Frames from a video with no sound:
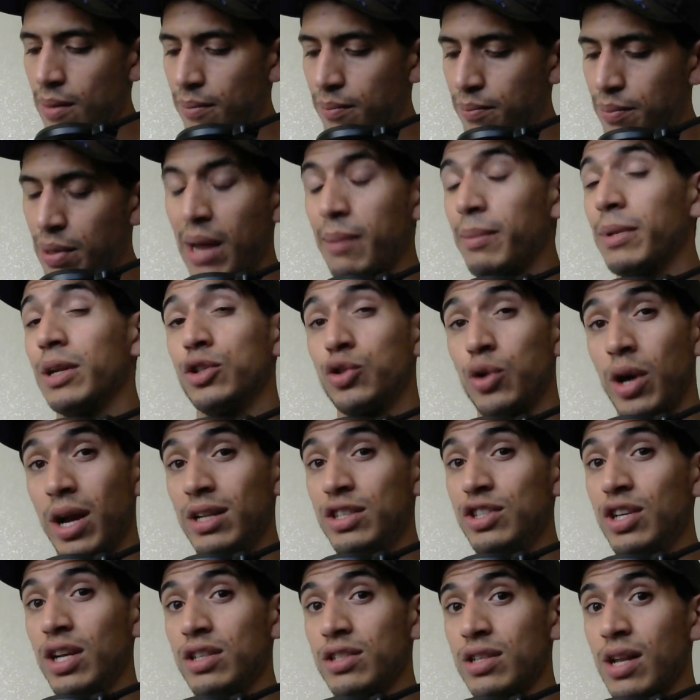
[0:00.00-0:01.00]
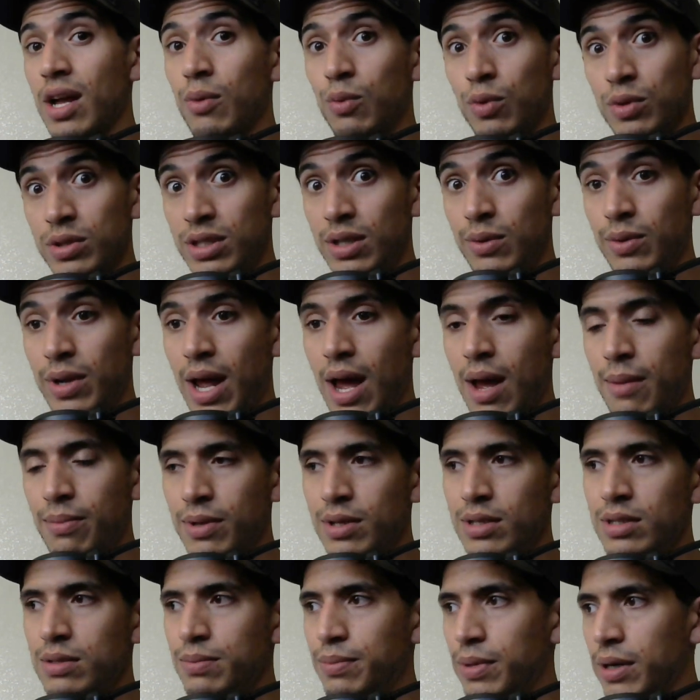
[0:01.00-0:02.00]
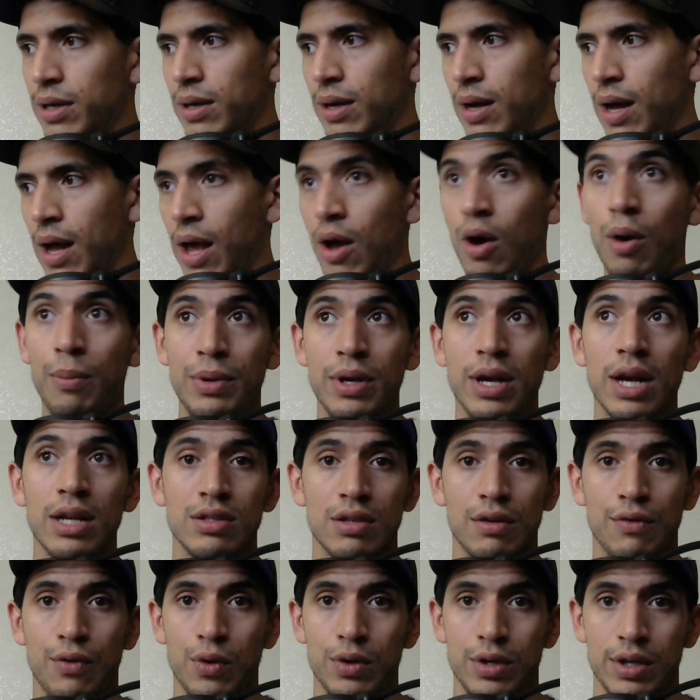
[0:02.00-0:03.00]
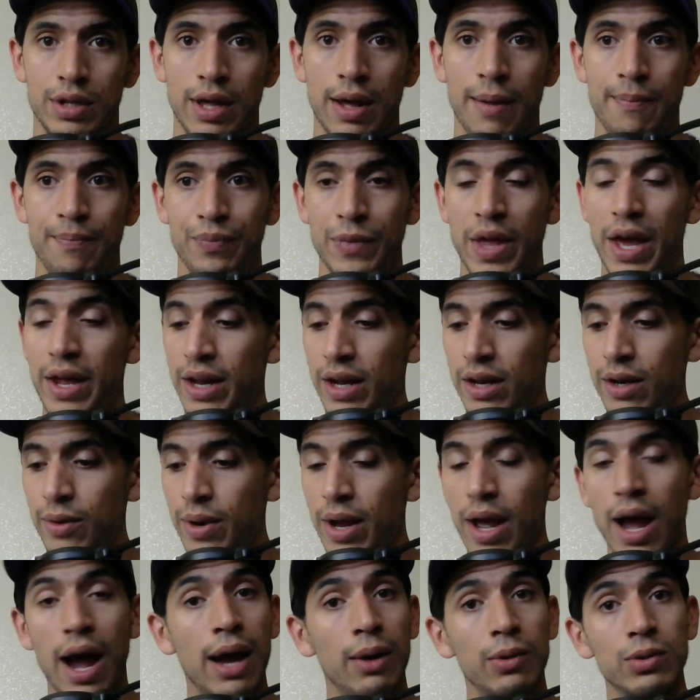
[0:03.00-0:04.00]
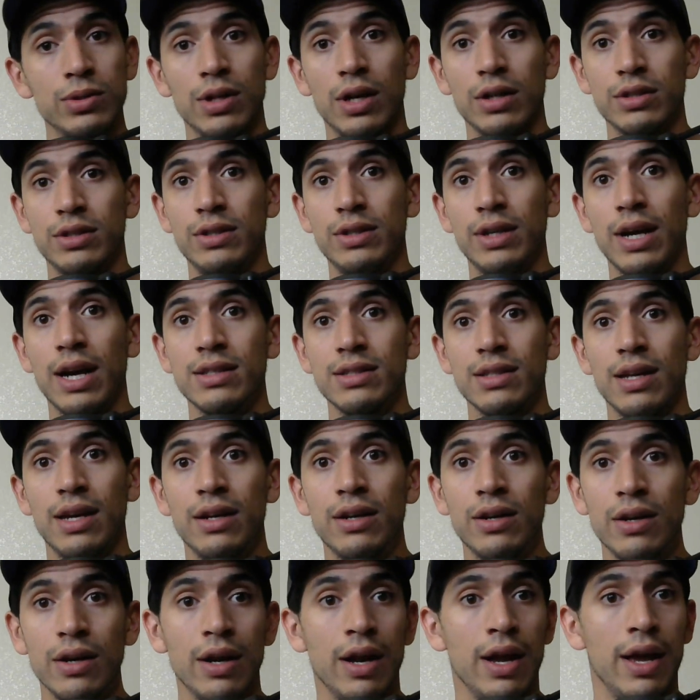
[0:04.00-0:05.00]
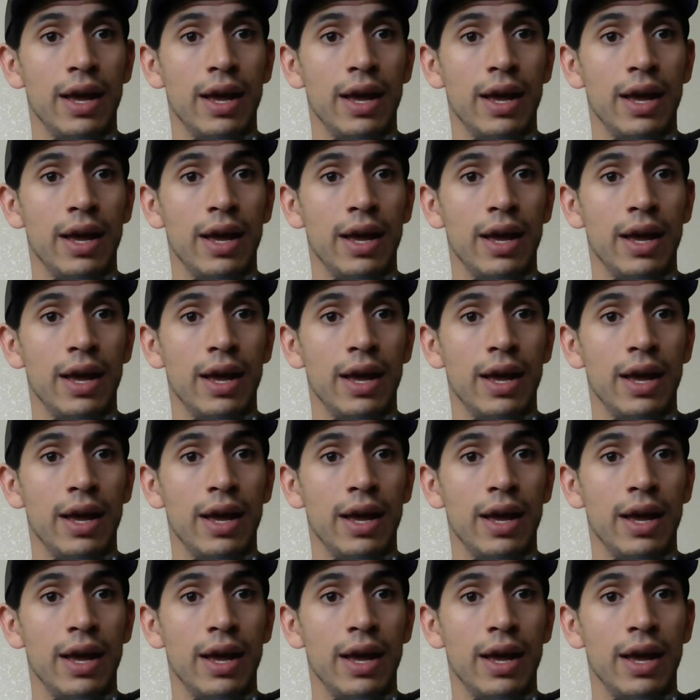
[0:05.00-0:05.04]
But I'm going to try and change that. We'll see what happens, but I hope you guys look forward to that. At any rate, I will talk to you guys later.